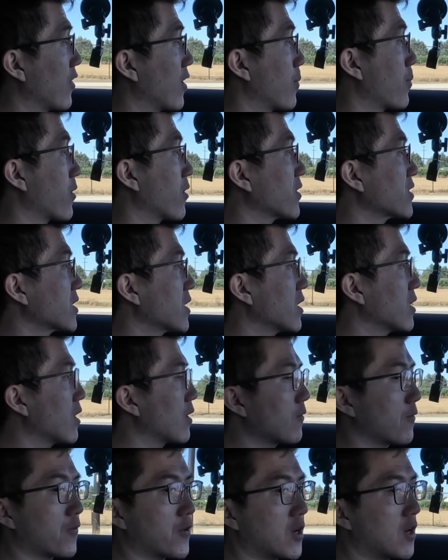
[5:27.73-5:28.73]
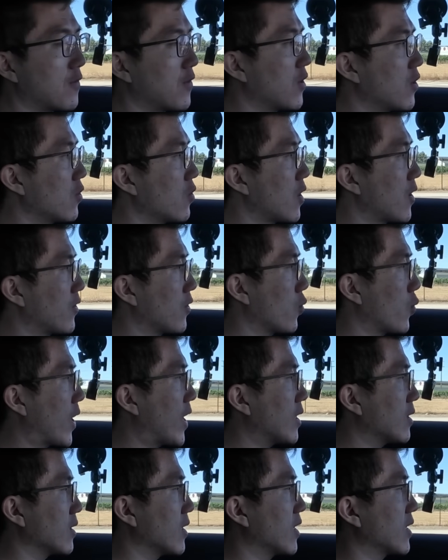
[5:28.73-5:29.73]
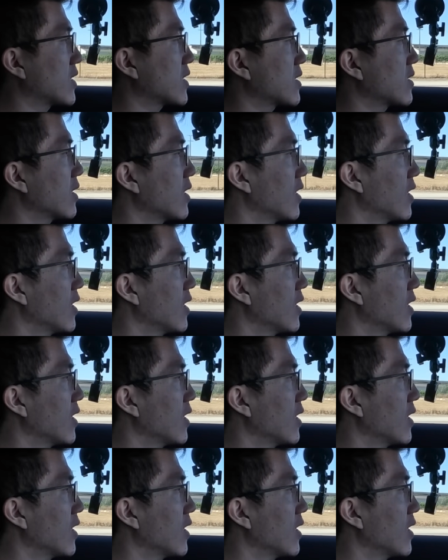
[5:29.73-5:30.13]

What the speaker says: the person in front of you on the wait list